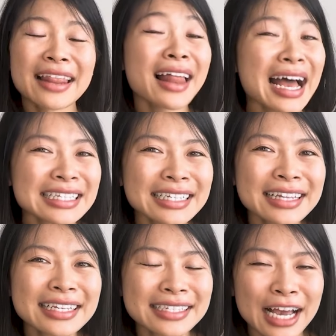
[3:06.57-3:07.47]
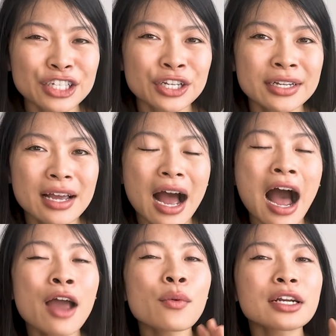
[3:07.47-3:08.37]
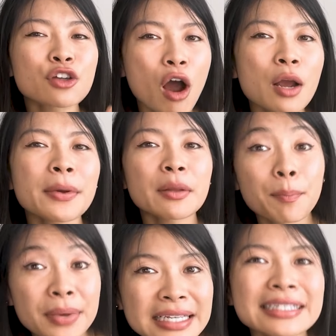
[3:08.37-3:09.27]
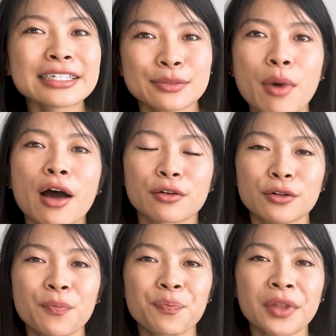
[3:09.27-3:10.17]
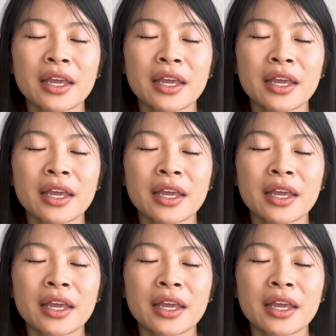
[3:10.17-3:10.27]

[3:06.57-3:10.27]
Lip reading: And lastly, in this section, I want to talk about the business model.